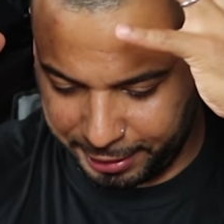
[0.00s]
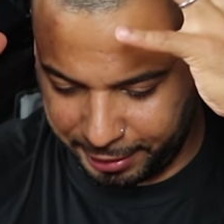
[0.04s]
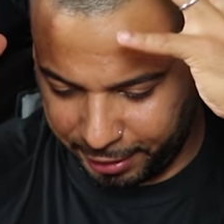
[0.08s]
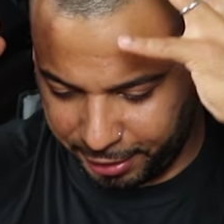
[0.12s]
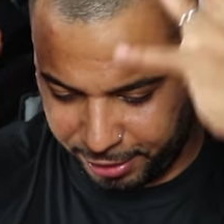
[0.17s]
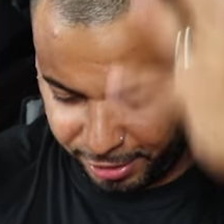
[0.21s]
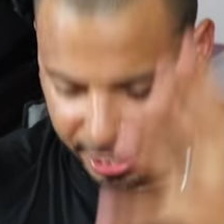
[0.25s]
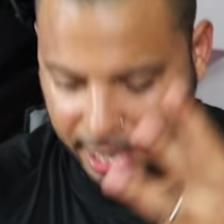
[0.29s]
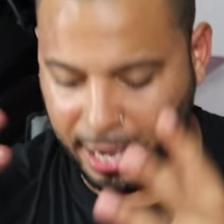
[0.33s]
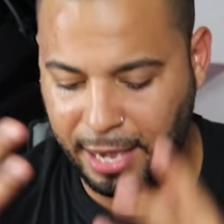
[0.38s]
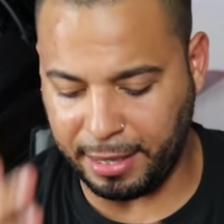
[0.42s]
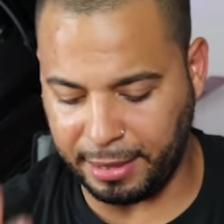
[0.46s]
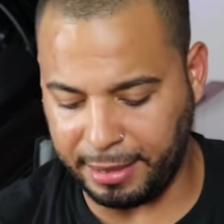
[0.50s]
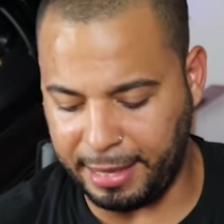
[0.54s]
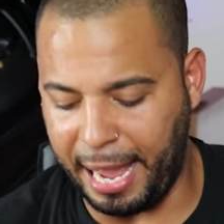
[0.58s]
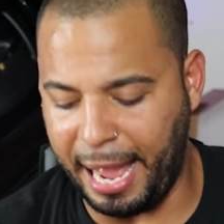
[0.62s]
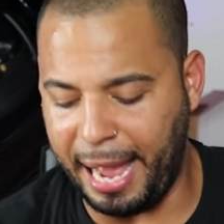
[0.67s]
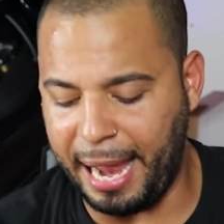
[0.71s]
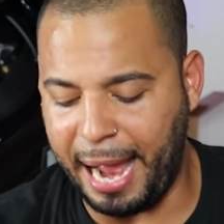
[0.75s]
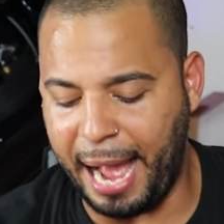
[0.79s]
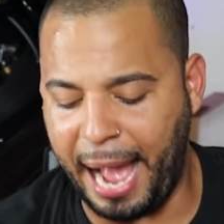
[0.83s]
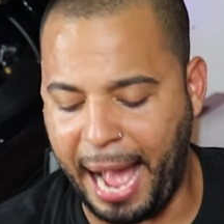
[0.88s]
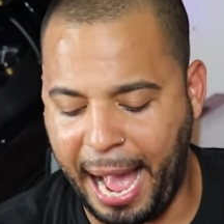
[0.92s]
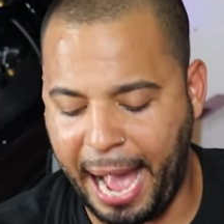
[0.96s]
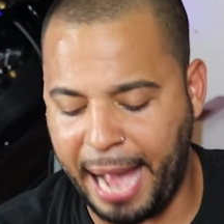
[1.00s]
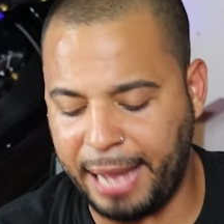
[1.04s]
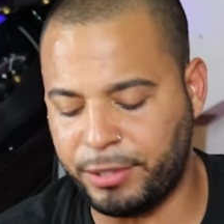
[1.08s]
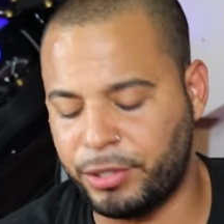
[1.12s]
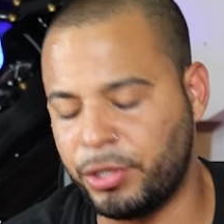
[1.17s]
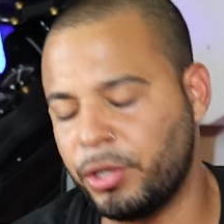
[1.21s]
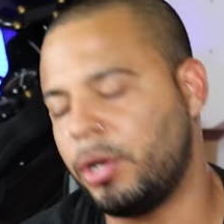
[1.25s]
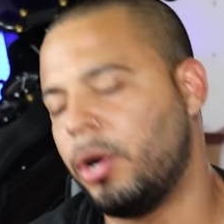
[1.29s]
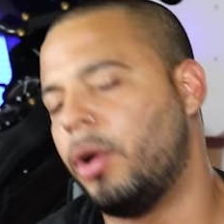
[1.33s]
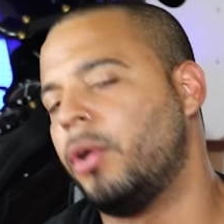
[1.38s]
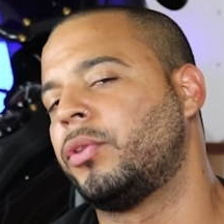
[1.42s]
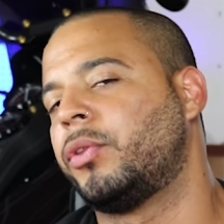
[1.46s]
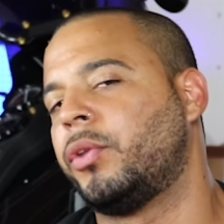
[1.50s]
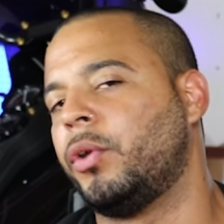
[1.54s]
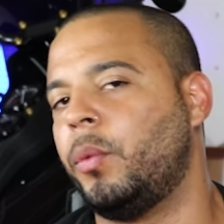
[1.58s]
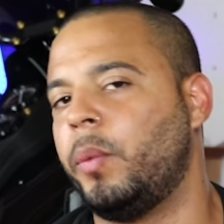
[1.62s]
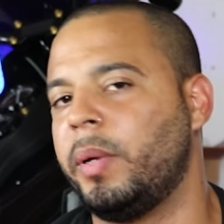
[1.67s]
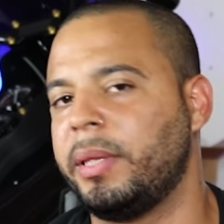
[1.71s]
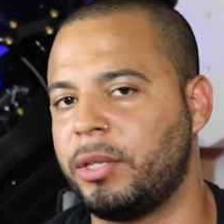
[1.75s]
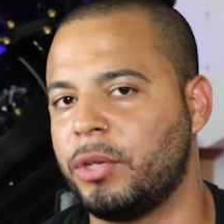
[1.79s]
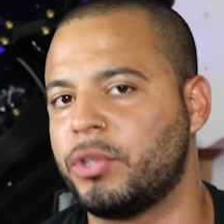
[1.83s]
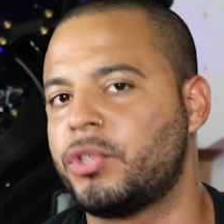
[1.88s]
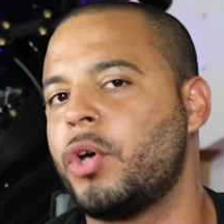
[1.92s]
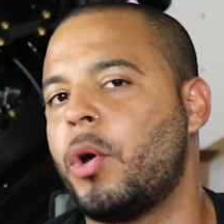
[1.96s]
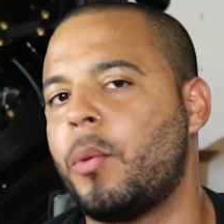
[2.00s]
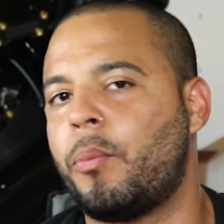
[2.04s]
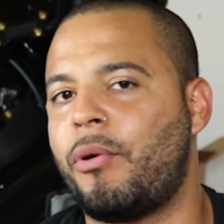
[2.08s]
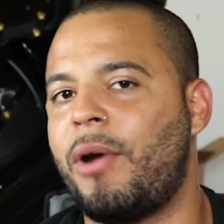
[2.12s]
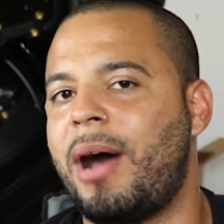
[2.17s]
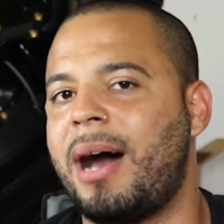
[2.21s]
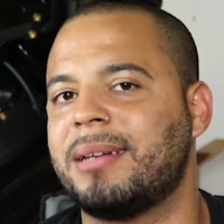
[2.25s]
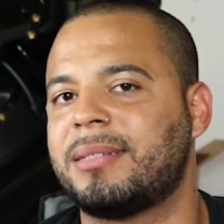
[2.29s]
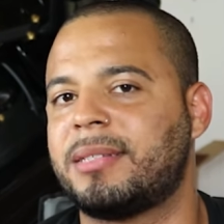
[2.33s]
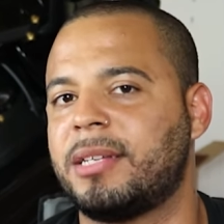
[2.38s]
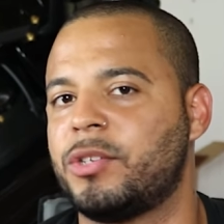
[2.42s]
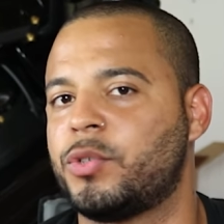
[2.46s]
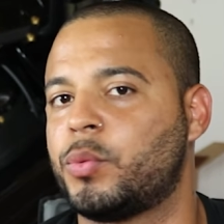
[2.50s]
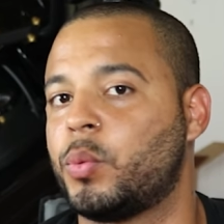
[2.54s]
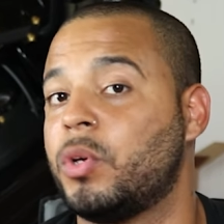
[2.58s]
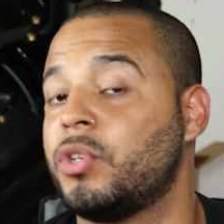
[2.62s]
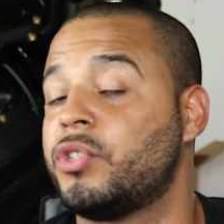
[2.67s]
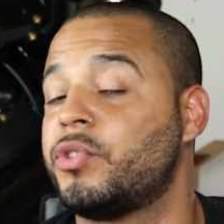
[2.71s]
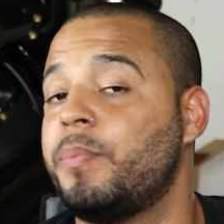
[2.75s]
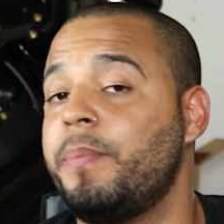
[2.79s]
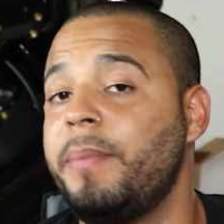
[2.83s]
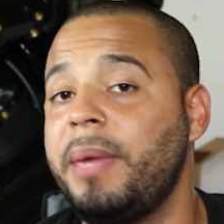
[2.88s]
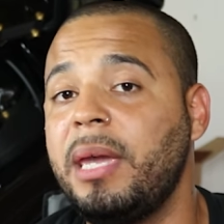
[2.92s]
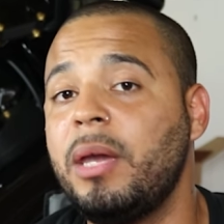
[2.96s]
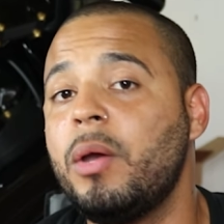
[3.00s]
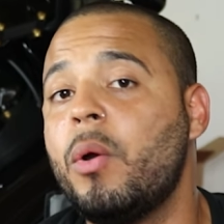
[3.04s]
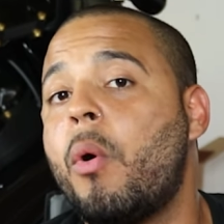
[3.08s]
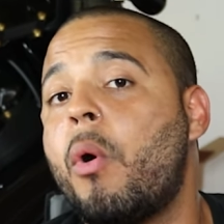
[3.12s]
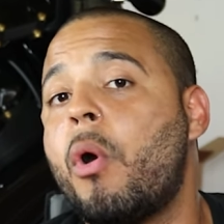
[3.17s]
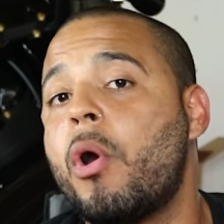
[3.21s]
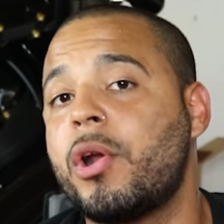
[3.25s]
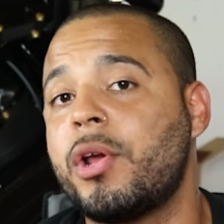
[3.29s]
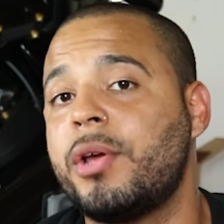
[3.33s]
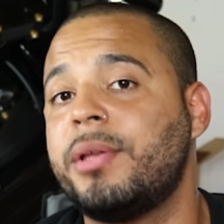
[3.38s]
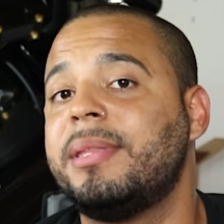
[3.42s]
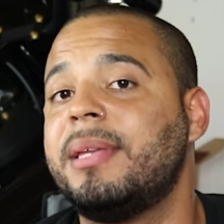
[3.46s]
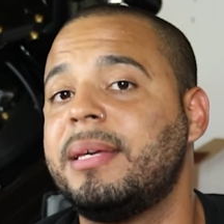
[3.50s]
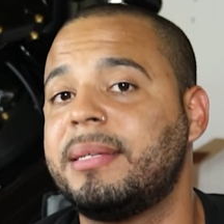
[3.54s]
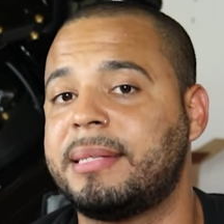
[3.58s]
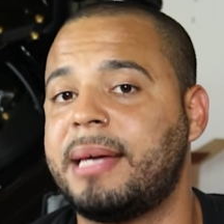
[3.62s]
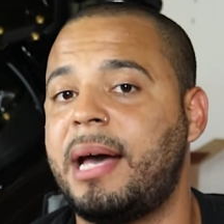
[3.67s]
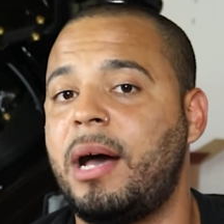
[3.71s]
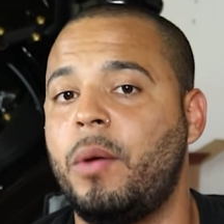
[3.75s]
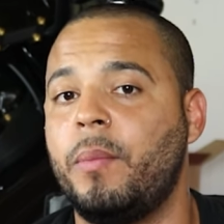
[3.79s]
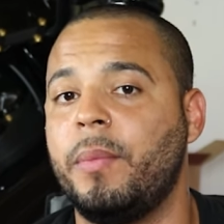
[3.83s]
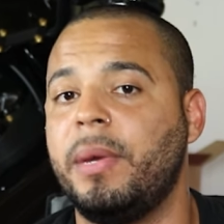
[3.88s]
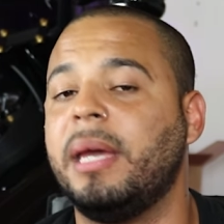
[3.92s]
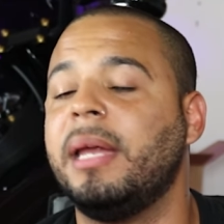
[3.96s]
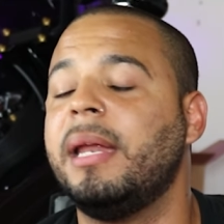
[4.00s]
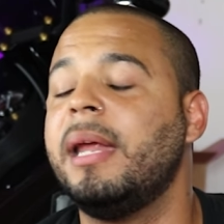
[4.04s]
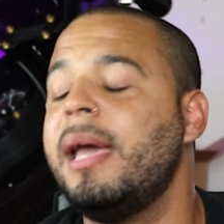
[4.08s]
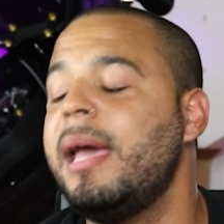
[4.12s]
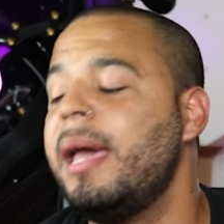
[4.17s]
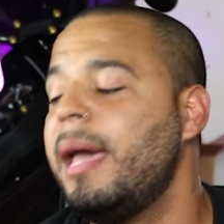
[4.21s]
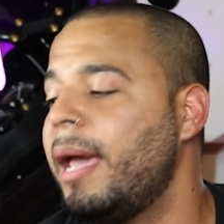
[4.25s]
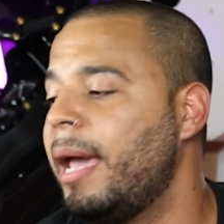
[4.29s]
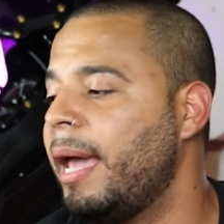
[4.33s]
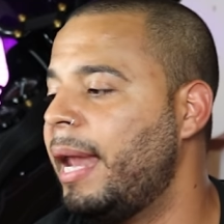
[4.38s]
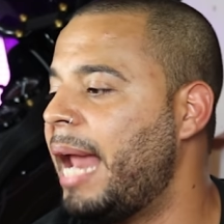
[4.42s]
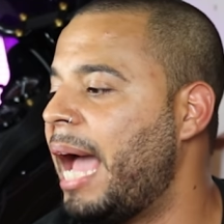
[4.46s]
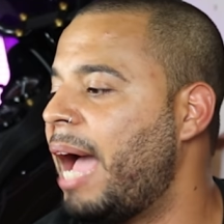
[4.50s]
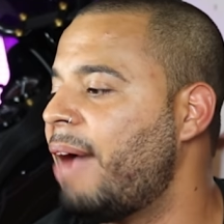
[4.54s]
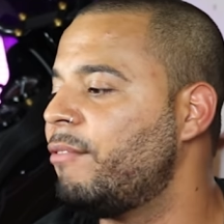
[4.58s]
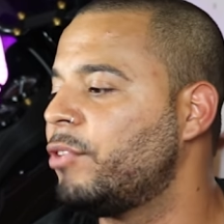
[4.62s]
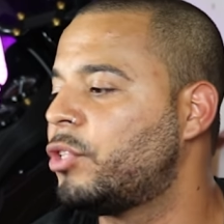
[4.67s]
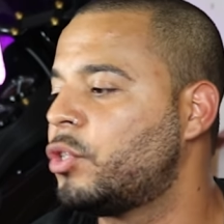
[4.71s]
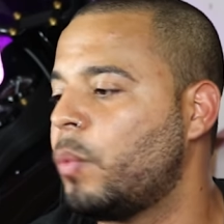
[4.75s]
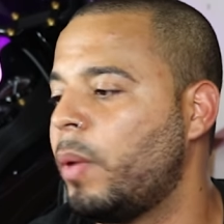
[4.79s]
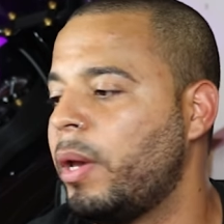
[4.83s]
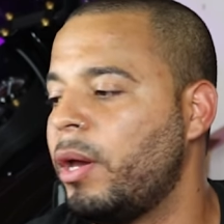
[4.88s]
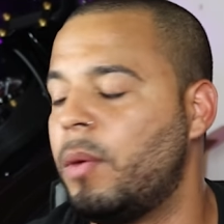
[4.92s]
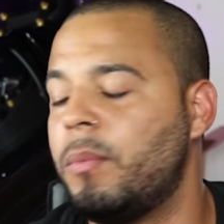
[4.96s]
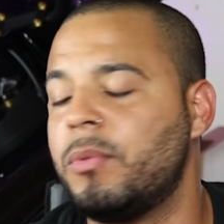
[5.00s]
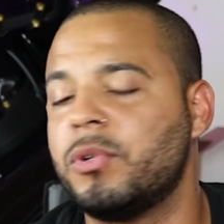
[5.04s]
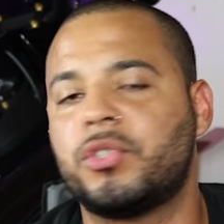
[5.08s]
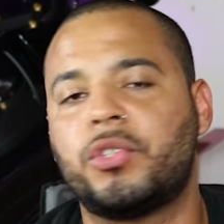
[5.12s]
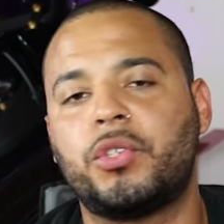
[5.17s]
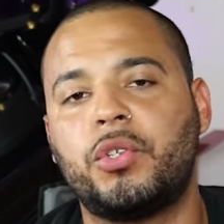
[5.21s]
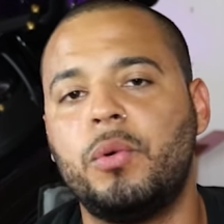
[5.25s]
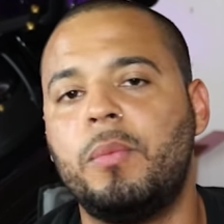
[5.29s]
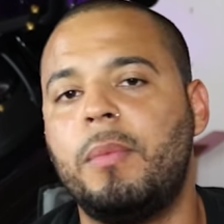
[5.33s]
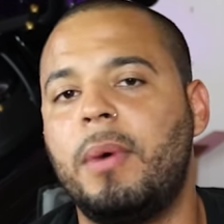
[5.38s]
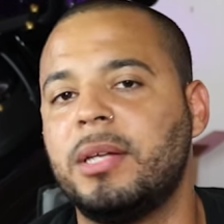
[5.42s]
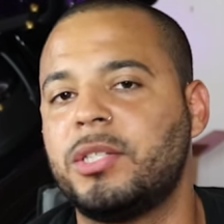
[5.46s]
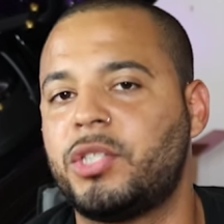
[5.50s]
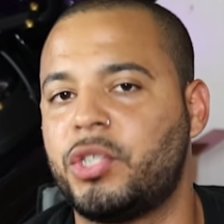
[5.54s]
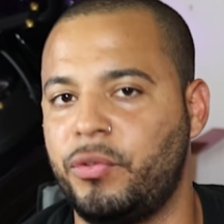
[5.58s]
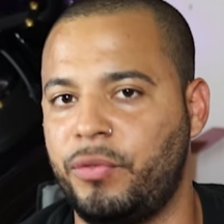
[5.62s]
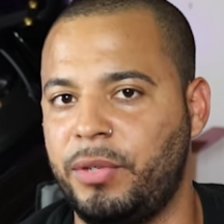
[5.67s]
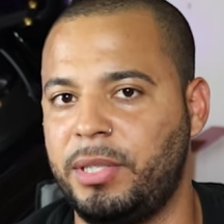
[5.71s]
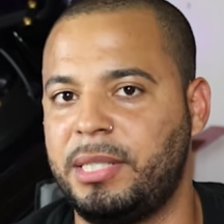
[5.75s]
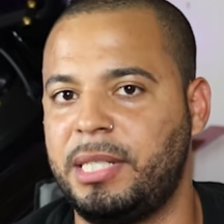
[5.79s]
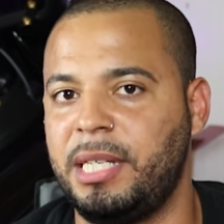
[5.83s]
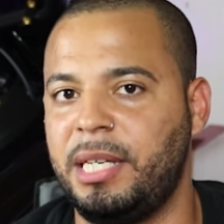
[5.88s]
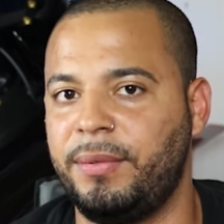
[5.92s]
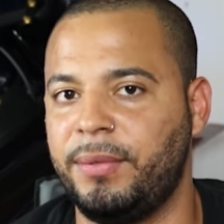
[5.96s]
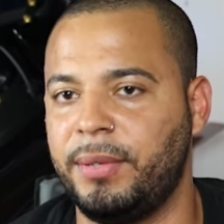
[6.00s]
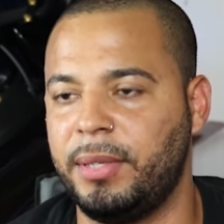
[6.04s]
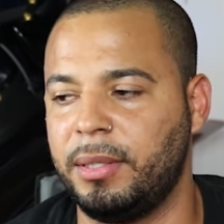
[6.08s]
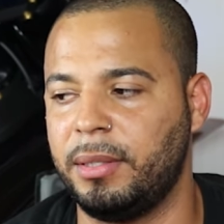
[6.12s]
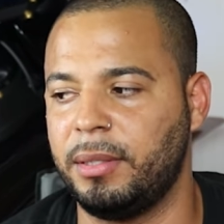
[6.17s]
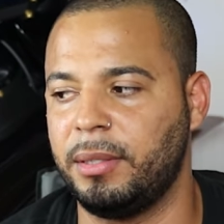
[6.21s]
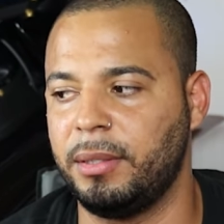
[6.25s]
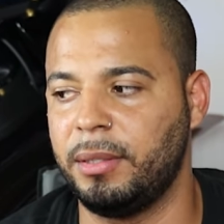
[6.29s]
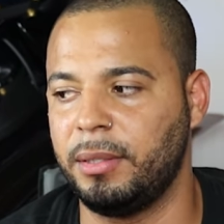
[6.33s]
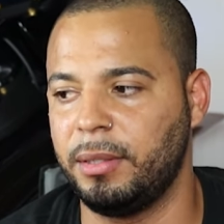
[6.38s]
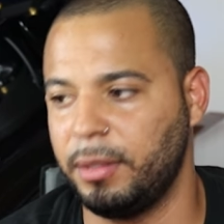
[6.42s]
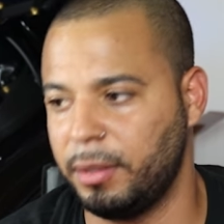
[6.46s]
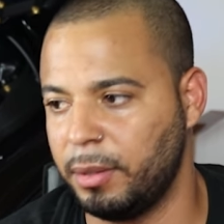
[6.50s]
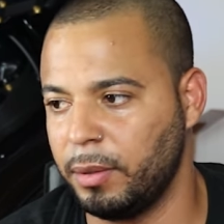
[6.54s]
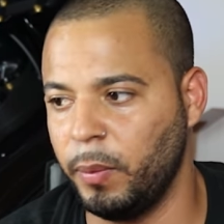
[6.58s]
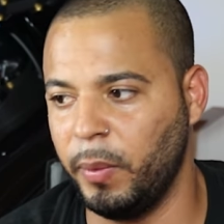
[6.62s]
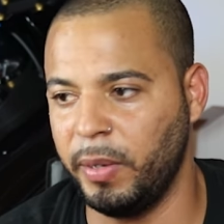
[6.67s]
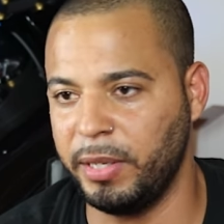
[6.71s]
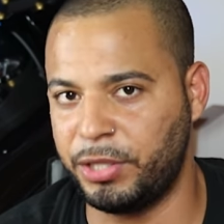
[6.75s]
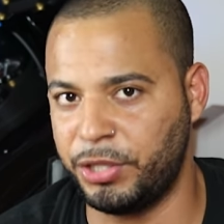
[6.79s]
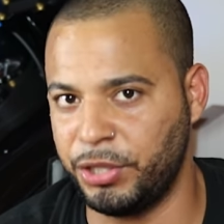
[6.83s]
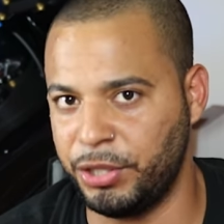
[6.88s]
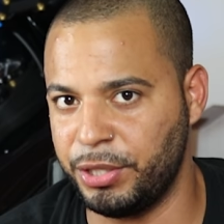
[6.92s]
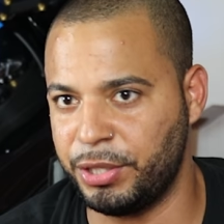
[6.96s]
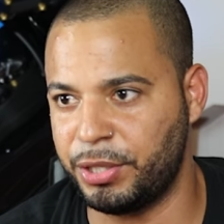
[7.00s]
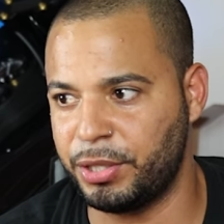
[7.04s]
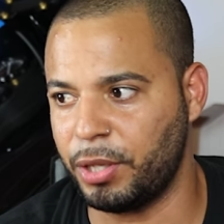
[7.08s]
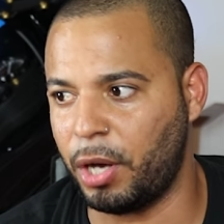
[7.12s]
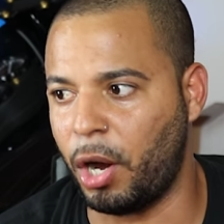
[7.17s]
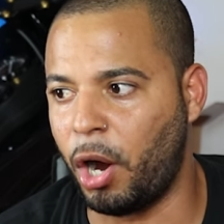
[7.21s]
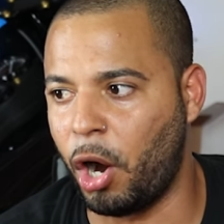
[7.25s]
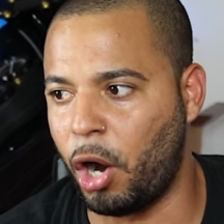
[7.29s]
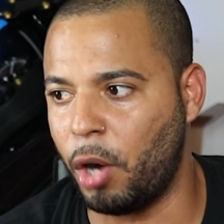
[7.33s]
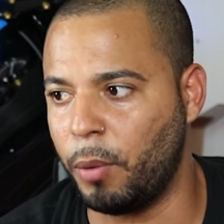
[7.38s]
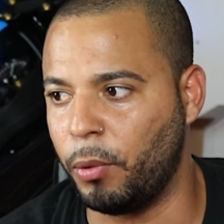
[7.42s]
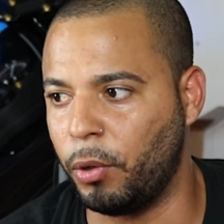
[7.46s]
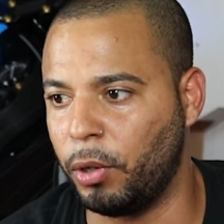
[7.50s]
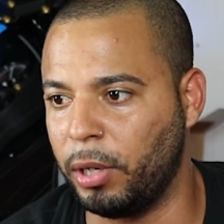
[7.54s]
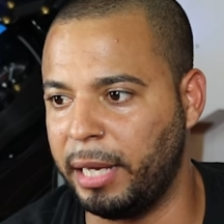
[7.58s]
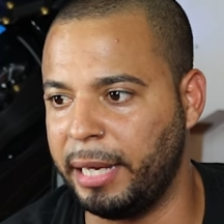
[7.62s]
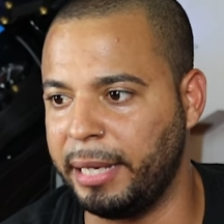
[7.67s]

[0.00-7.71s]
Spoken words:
thing that I had to go through with this whole process was me ordering this helmet and having to wait almost 2 months to receive it, which is horrible.